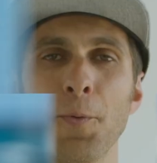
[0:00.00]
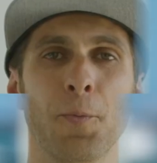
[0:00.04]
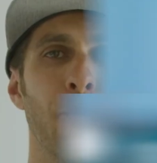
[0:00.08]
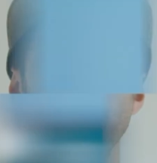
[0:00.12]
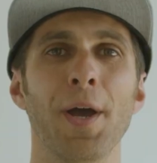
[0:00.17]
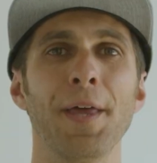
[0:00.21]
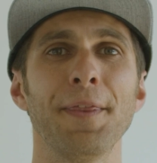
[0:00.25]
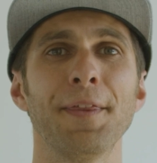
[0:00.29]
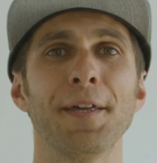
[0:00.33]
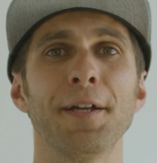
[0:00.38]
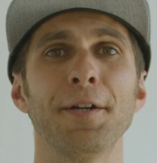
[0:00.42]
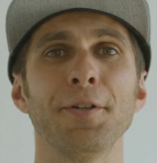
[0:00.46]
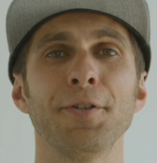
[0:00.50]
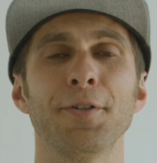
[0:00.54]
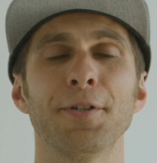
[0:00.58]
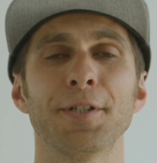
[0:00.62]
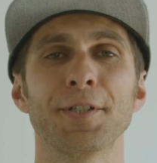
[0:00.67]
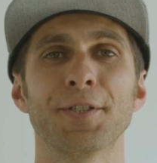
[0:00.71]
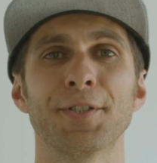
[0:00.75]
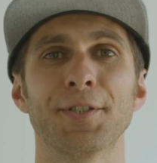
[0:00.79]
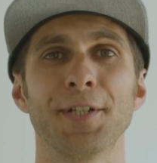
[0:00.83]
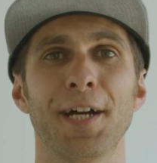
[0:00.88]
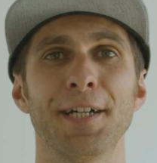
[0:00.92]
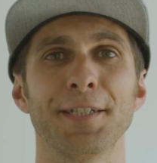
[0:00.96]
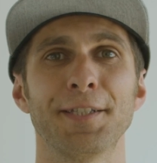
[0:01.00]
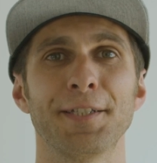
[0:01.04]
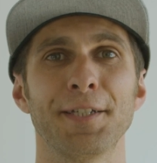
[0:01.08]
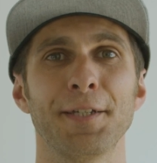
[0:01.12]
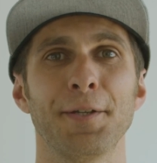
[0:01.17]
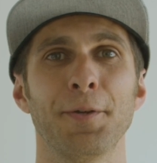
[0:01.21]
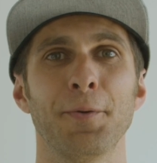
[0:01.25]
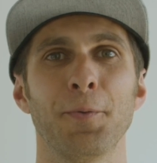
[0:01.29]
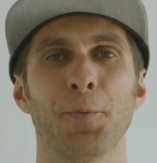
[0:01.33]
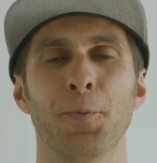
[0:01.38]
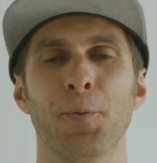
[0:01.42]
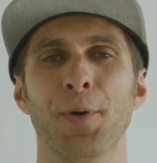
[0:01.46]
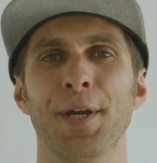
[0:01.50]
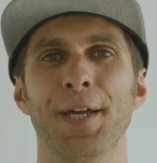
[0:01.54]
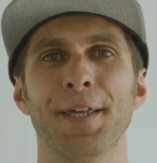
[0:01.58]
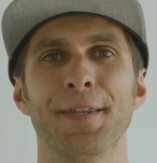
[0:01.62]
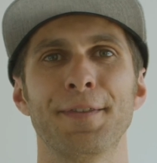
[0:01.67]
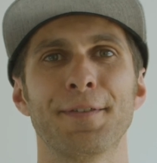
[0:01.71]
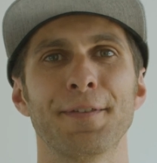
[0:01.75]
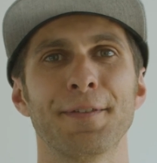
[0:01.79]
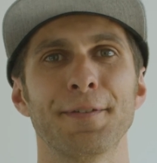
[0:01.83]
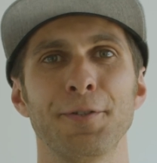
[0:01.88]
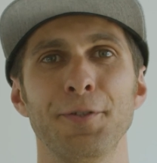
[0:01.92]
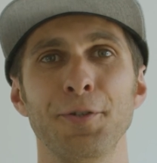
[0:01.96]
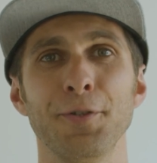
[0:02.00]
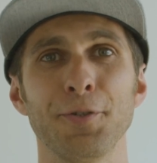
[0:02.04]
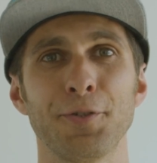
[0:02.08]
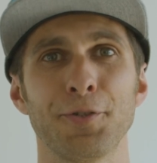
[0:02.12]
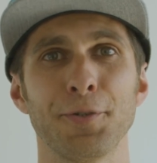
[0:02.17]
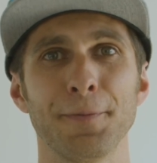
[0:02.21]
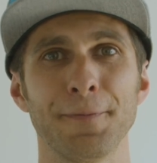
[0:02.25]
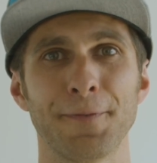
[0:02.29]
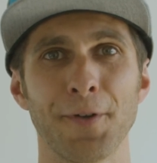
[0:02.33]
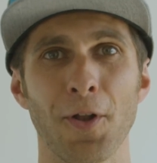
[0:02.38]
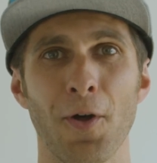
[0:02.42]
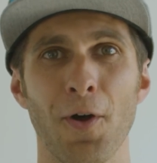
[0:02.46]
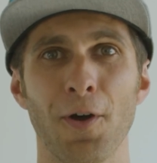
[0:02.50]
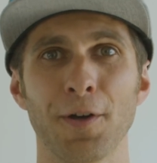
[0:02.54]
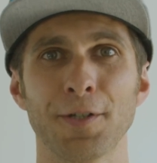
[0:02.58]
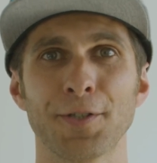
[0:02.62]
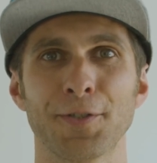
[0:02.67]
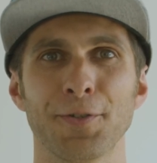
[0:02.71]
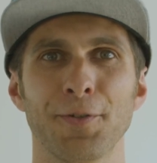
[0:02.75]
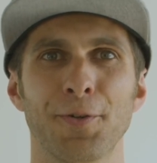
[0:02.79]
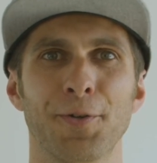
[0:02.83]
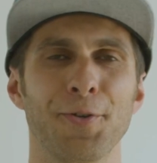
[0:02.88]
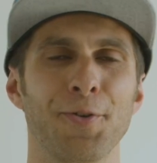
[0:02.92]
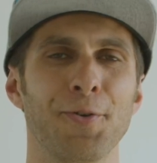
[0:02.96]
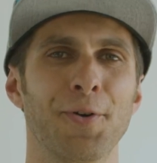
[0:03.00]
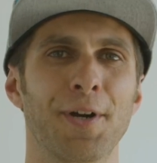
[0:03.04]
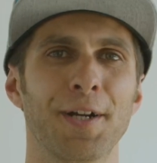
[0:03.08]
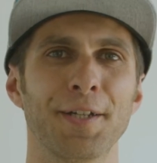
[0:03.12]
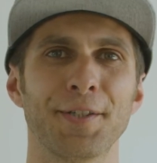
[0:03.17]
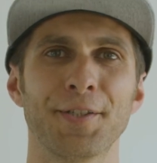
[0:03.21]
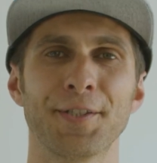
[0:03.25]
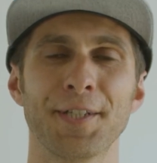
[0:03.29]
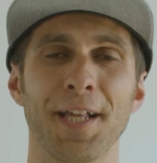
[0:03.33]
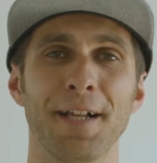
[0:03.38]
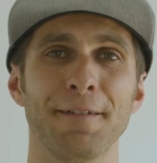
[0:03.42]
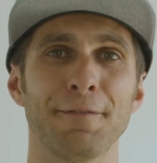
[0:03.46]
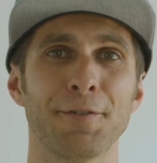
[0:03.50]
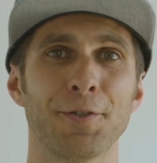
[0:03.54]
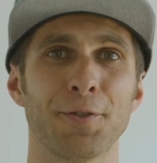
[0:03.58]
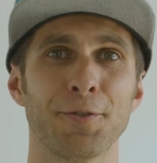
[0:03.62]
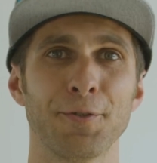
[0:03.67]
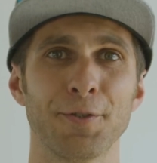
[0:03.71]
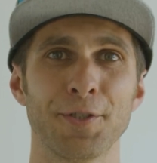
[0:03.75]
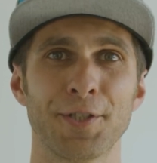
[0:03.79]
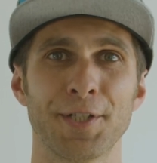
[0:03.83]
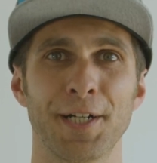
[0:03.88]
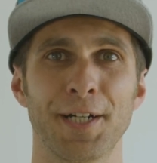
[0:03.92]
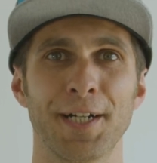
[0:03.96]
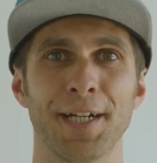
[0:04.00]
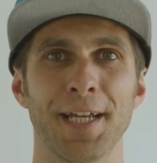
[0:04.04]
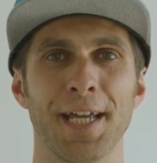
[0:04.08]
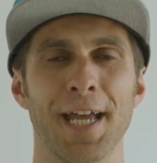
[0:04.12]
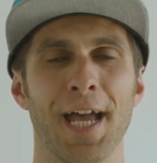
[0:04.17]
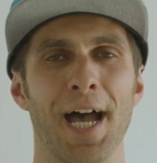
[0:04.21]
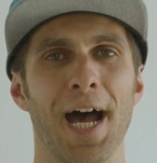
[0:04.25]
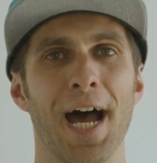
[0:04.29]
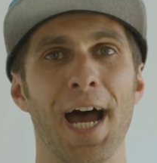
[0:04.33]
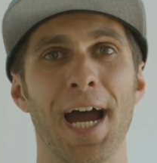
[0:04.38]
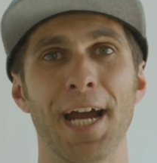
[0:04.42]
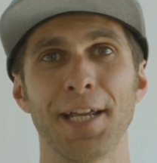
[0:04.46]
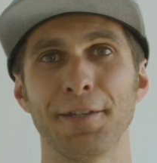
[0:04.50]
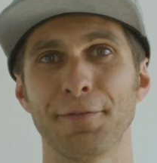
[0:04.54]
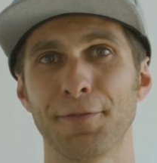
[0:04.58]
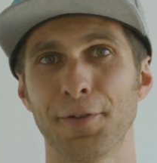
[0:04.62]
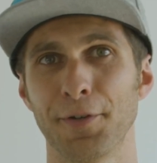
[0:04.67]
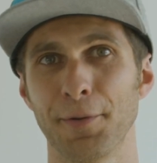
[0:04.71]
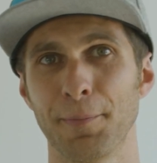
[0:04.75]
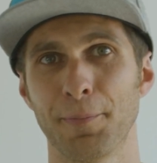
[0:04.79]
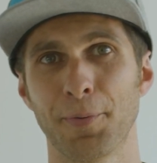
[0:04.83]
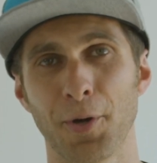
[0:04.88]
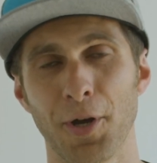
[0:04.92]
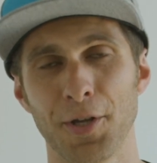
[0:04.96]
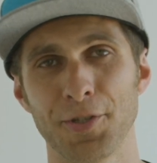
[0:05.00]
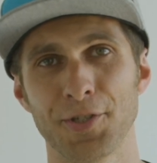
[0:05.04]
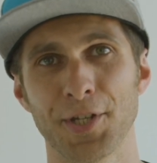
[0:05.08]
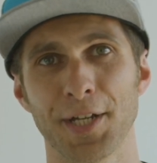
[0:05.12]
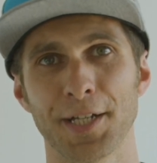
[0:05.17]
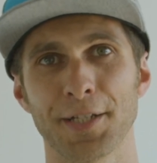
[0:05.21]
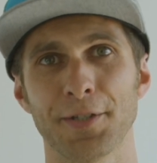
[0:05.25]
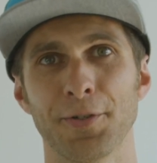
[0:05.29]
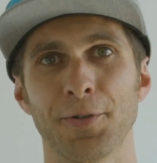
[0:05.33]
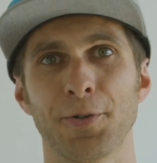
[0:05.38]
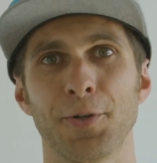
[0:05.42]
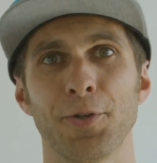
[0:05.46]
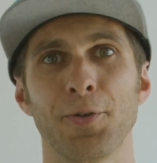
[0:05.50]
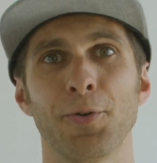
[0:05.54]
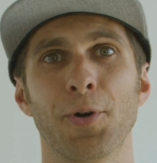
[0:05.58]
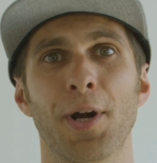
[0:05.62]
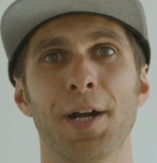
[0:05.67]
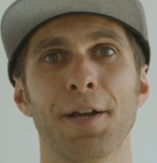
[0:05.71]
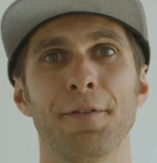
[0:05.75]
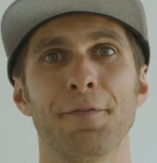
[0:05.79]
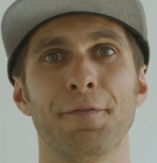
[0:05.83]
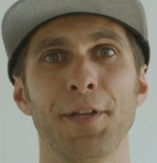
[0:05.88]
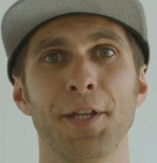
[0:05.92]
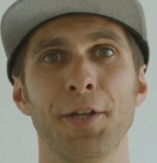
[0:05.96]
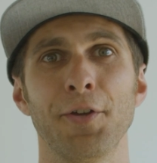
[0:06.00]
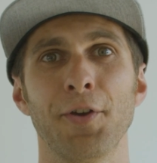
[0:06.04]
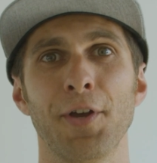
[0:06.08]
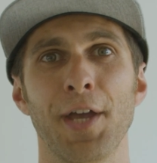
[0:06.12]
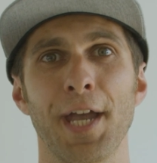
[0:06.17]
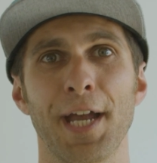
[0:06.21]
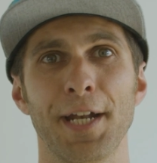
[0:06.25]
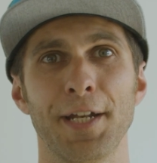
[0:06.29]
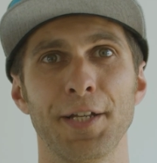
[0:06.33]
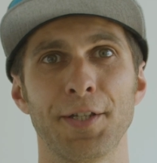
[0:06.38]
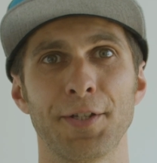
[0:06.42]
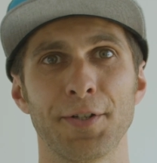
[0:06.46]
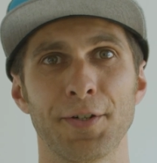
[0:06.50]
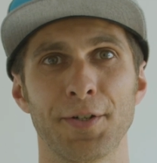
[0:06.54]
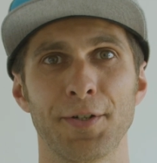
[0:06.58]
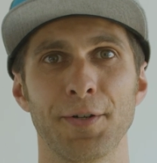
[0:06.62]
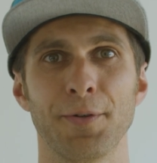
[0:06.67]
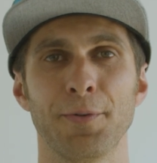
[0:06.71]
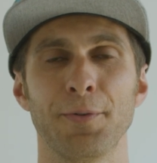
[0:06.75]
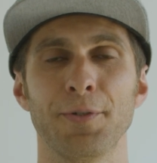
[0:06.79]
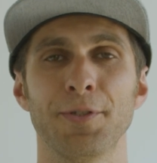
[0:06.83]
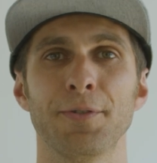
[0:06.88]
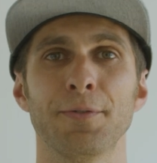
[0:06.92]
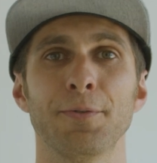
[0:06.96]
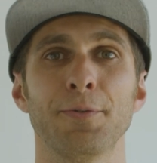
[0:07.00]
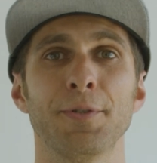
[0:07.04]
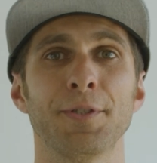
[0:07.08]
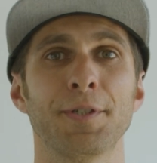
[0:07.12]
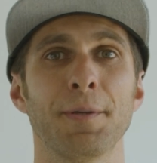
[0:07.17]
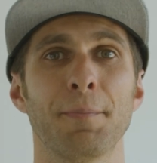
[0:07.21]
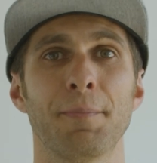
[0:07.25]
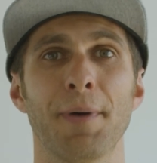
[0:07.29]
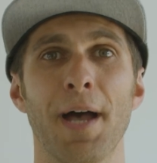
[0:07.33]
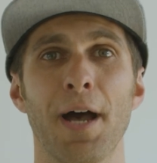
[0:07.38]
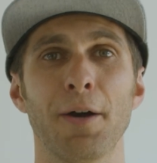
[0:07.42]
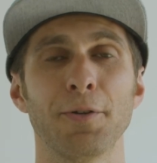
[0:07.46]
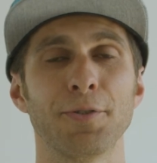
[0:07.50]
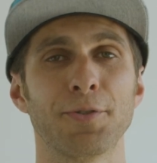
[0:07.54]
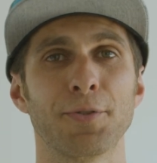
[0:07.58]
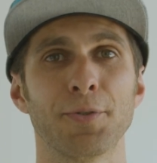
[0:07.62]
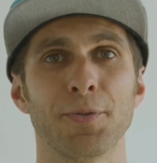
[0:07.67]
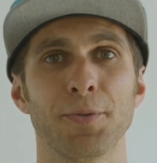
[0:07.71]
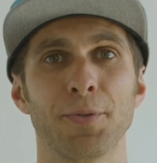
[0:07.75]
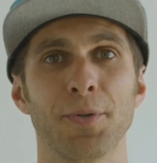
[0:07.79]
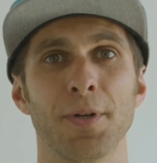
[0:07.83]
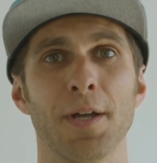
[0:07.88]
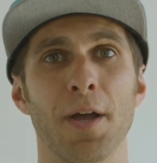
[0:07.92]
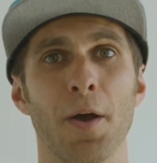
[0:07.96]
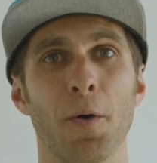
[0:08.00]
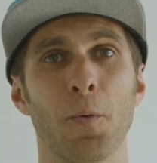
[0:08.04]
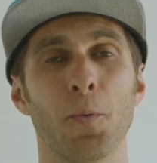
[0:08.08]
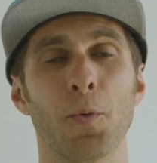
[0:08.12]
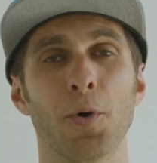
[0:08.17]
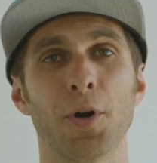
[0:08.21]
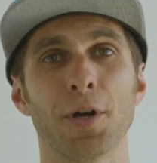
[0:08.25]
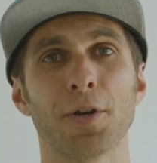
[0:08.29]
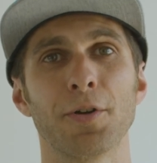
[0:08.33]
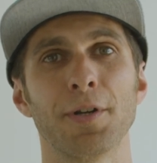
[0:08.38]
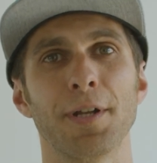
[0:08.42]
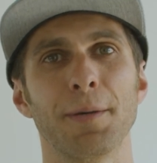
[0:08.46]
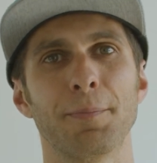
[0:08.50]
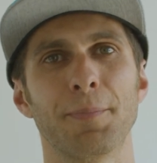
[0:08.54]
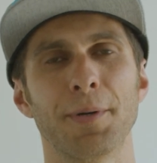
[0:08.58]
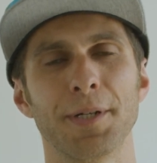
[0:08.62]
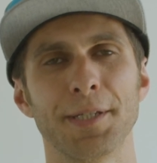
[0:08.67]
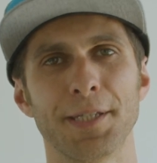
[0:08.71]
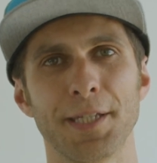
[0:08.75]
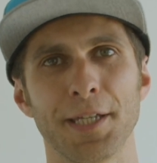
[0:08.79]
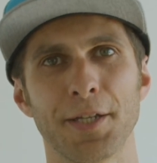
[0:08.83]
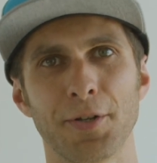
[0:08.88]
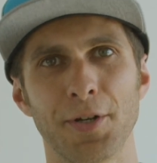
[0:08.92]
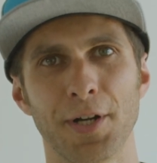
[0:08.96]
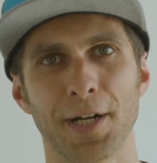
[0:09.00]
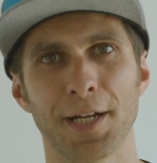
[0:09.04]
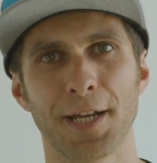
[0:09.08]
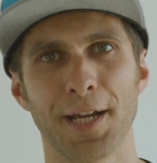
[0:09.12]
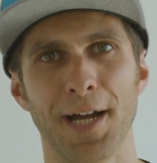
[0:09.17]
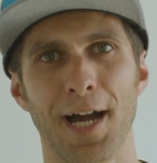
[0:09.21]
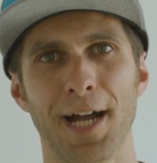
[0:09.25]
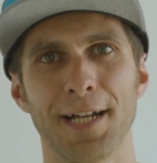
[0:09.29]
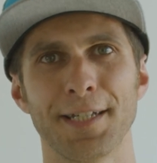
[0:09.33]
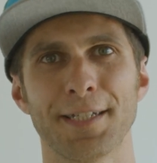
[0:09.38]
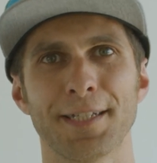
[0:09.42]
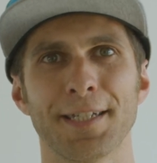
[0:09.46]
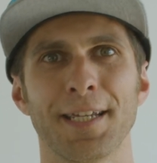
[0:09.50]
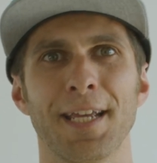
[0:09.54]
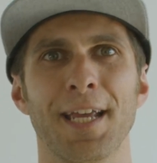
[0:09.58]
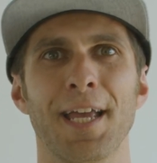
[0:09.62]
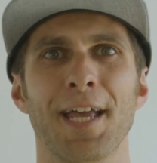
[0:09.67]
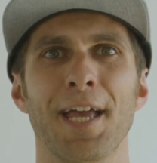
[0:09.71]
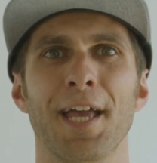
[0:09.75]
Whether you're starting with YouTube vlogs, or you are a self-shooter hired for a project, or you are a video editor who is about to work on a particular cut,